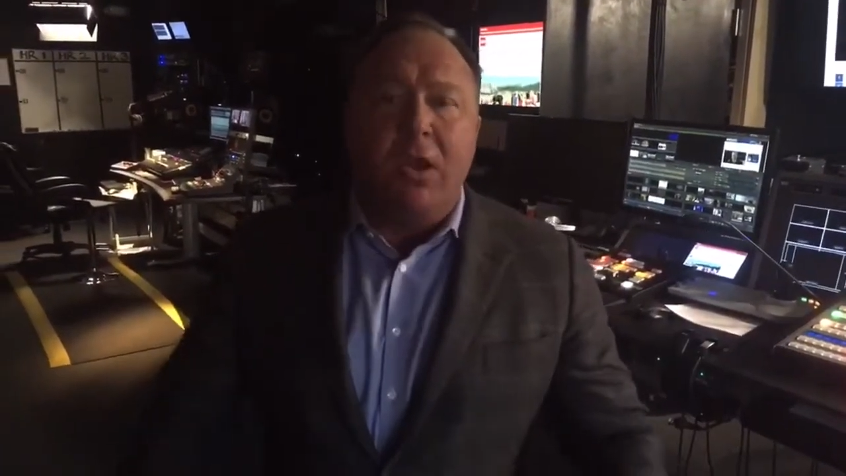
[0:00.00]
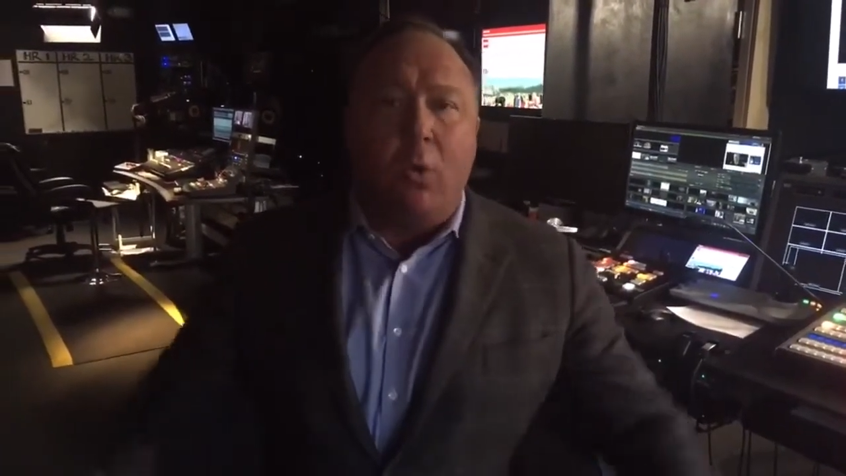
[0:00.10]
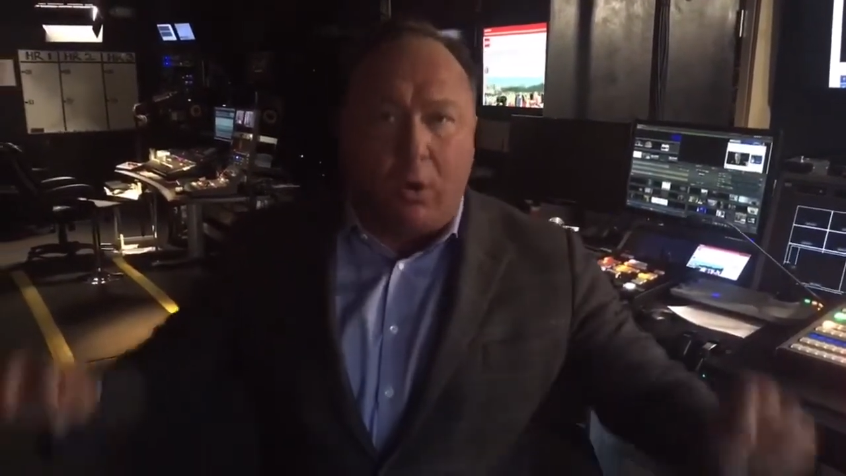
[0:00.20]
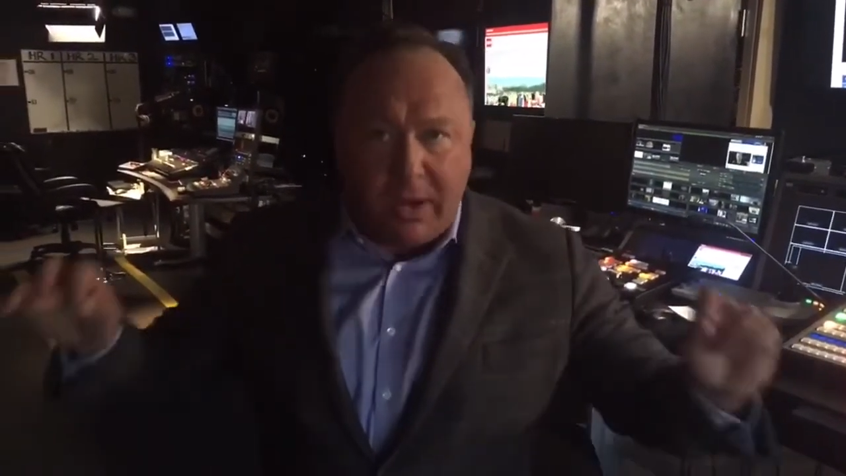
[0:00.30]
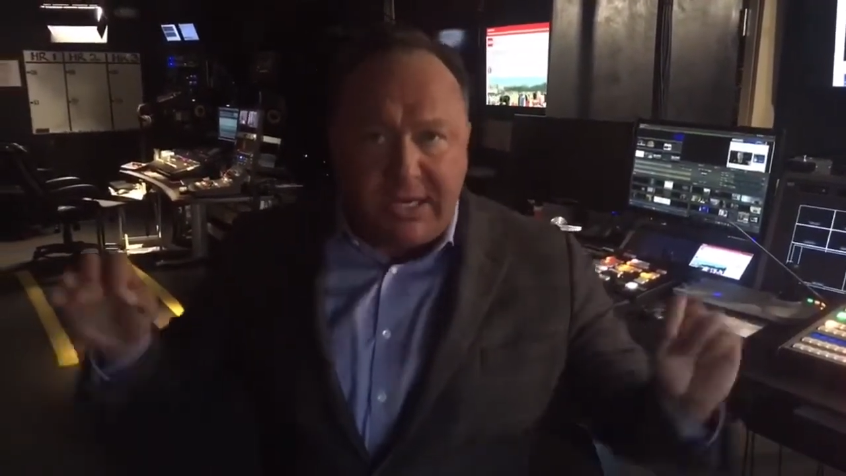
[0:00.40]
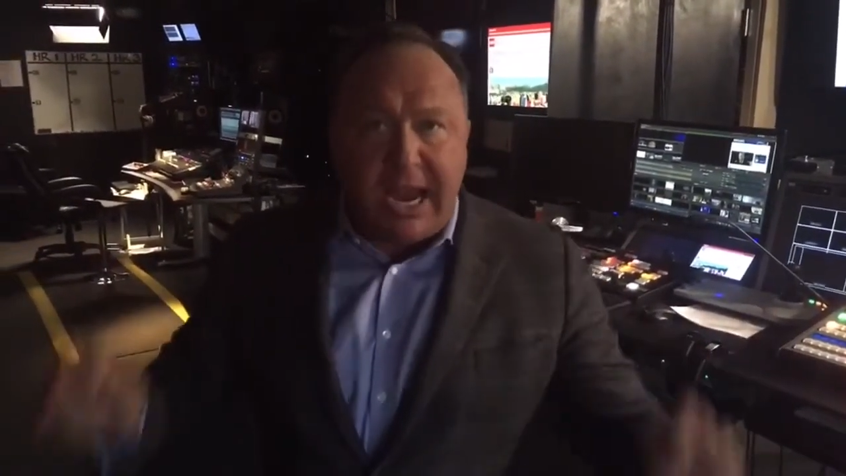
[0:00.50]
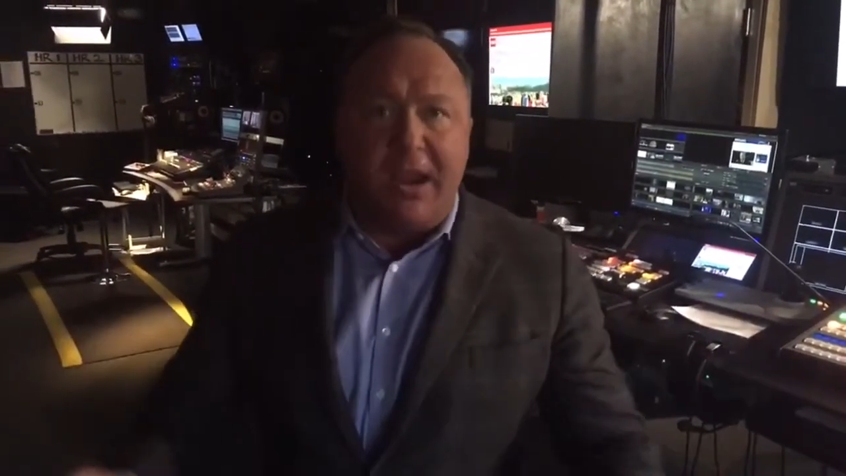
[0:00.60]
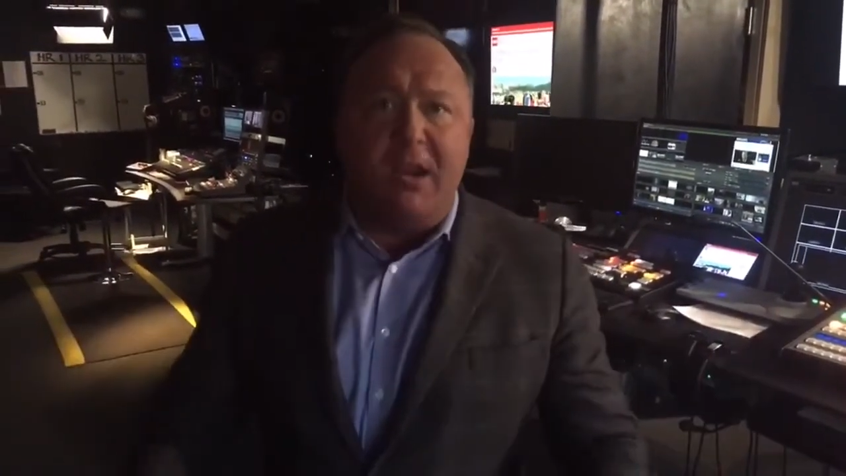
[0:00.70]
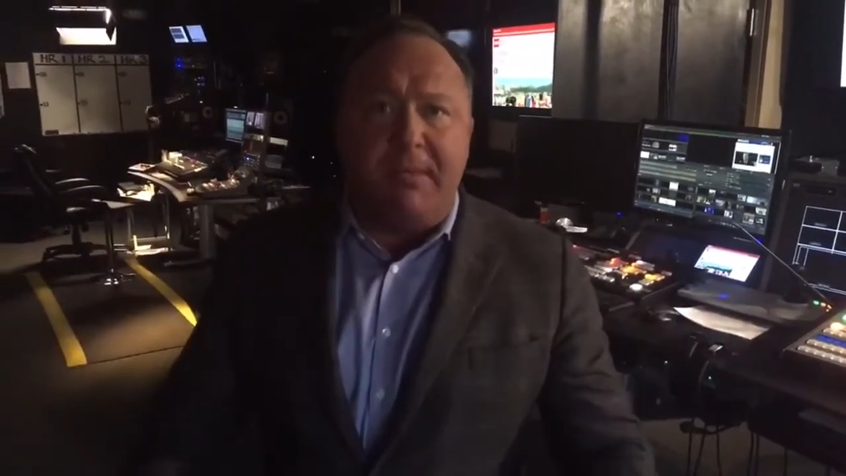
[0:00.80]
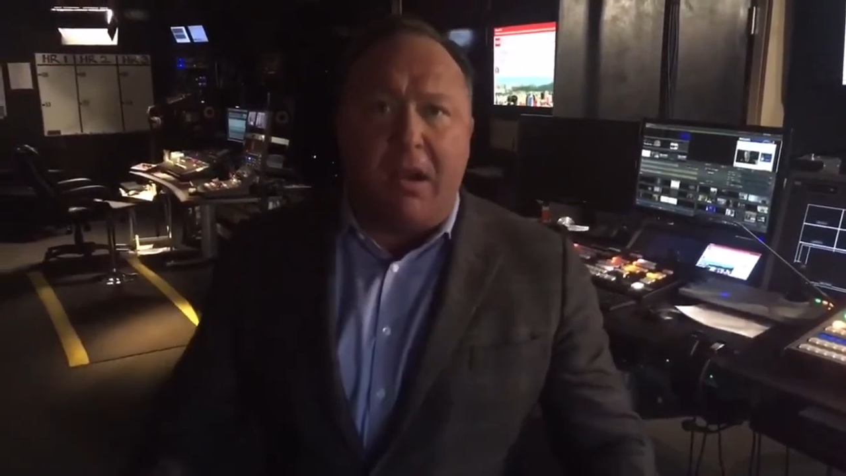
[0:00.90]
We're
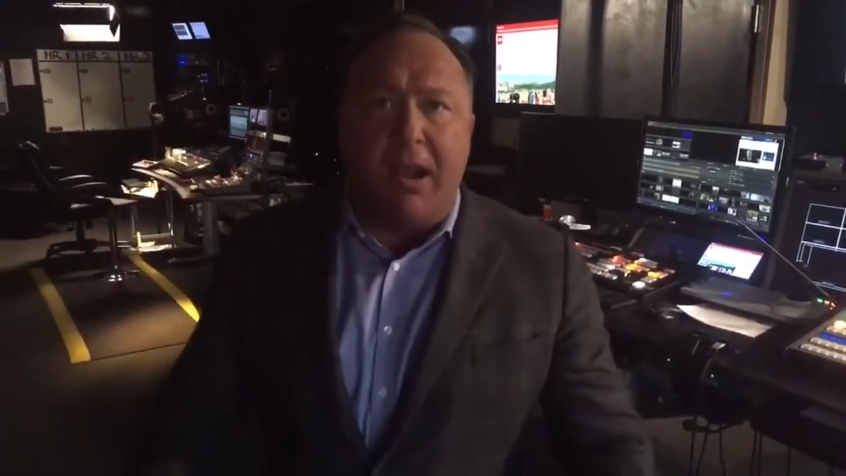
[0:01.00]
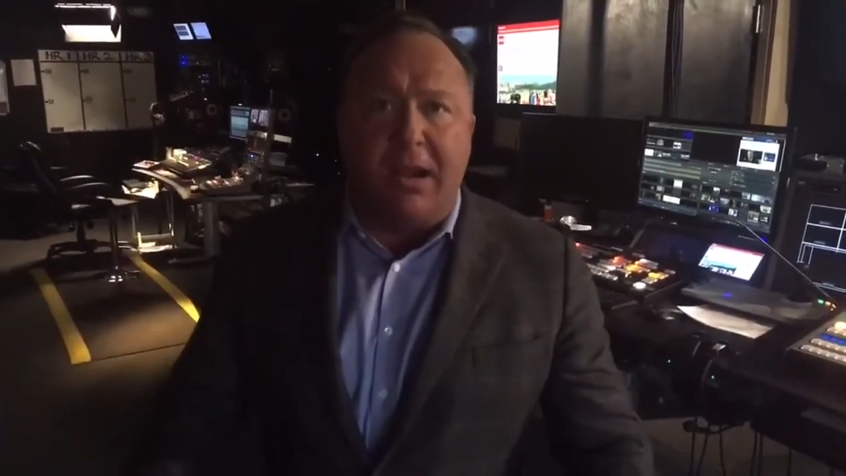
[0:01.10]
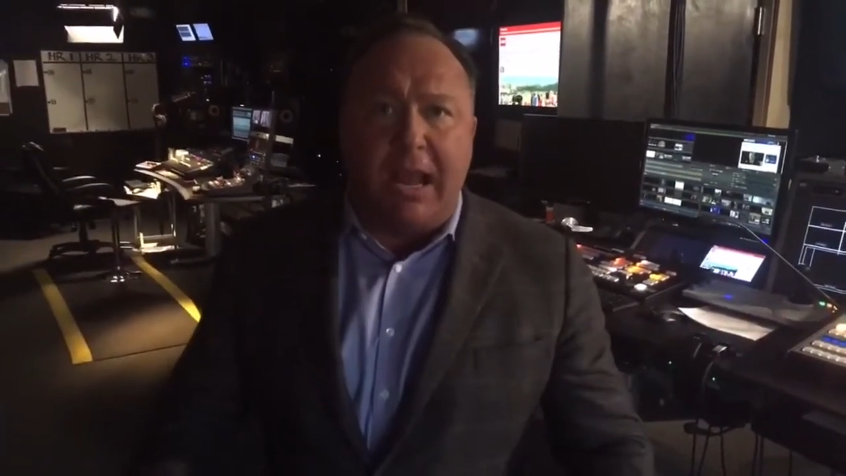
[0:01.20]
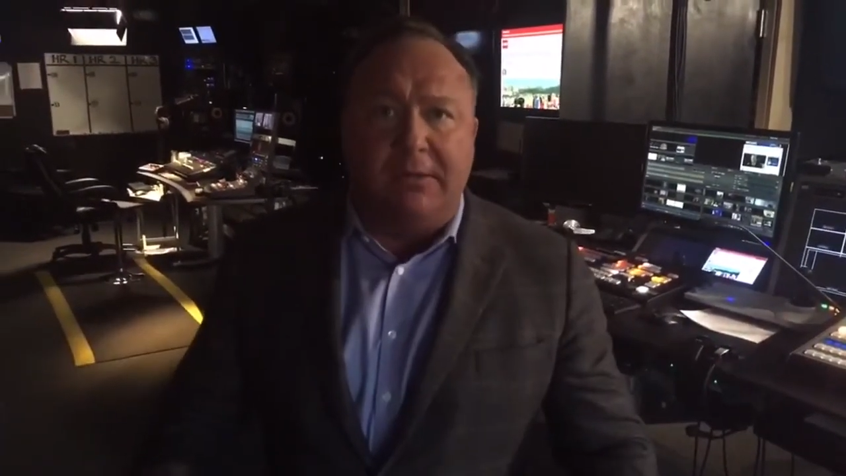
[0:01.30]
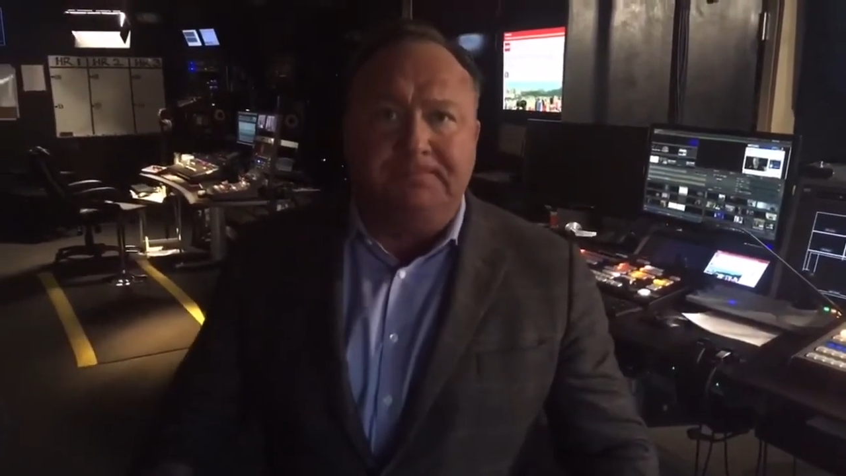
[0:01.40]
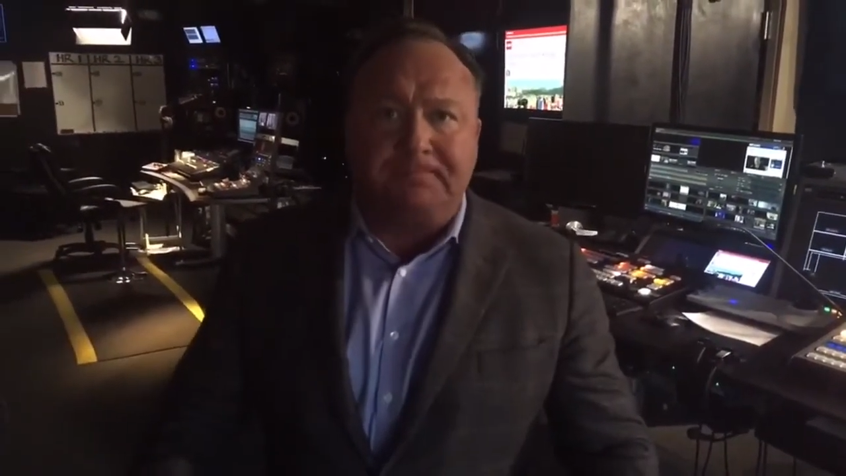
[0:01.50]
retaking America.